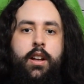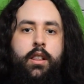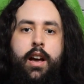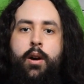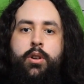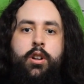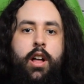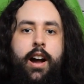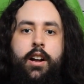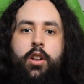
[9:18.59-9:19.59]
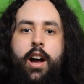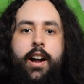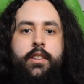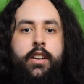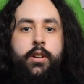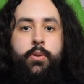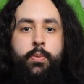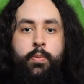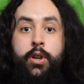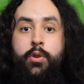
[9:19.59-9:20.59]
loud clack clack that you
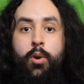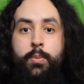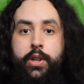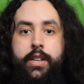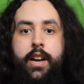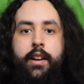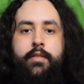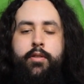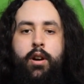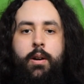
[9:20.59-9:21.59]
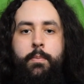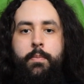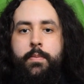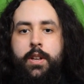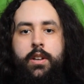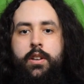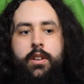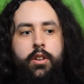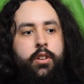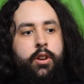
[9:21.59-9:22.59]
would normally get from
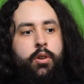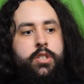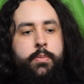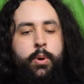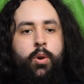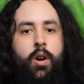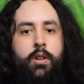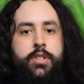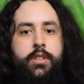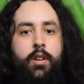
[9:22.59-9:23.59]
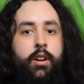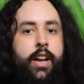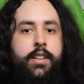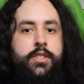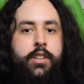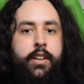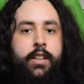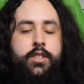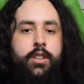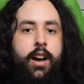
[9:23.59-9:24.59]
your typical arcade stick.
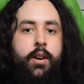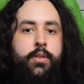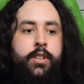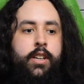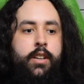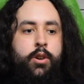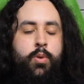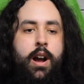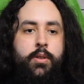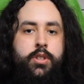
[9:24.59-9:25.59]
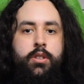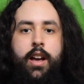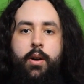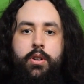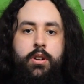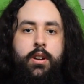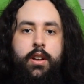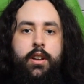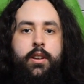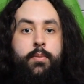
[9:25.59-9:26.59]
It's loud. The Crowns are louder
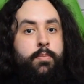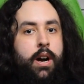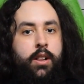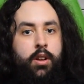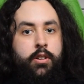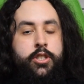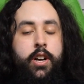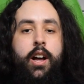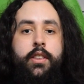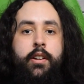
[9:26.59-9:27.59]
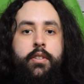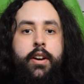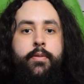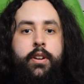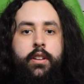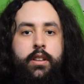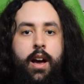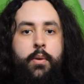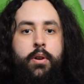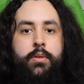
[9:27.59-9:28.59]
by a long shot. They're definitely
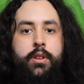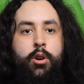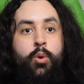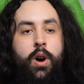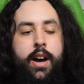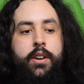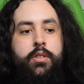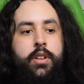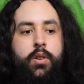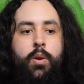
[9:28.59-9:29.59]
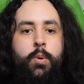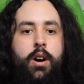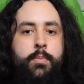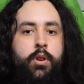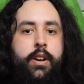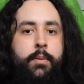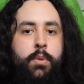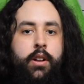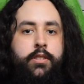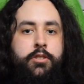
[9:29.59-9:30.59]
louder. They're quieter than normal operating
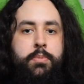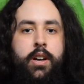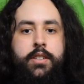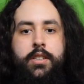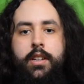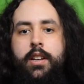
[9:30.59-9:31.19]
buttons, but